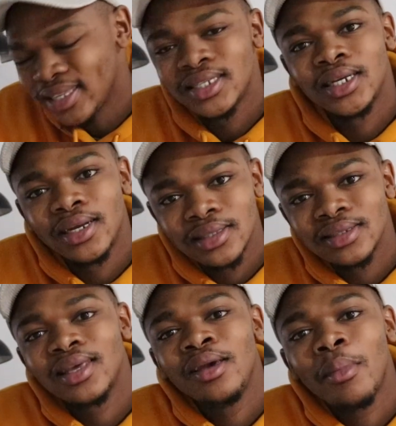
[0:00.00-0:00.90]

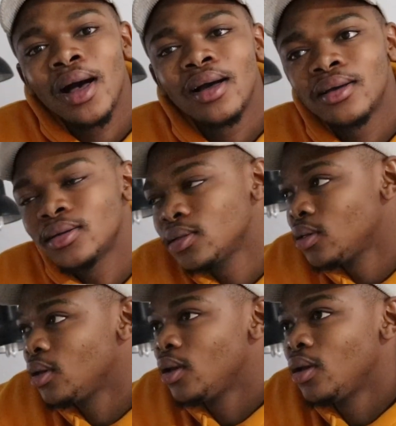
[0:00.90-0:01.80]
Chance Gimang.
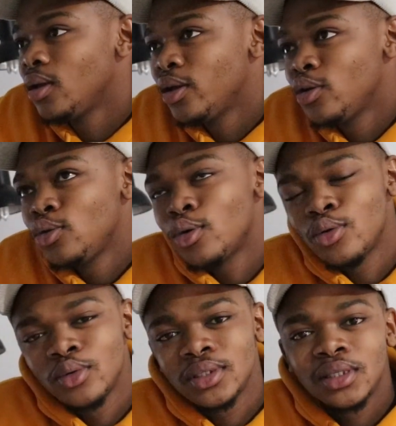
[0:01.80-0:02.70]
Oh,
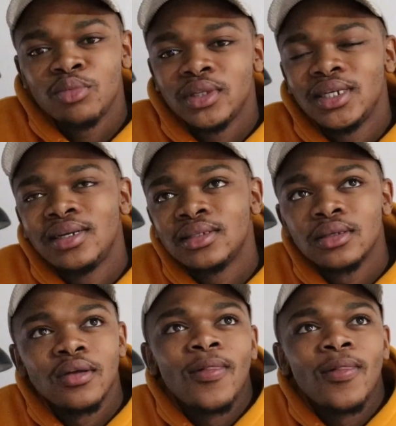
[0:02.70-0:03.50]
Snap with Chance.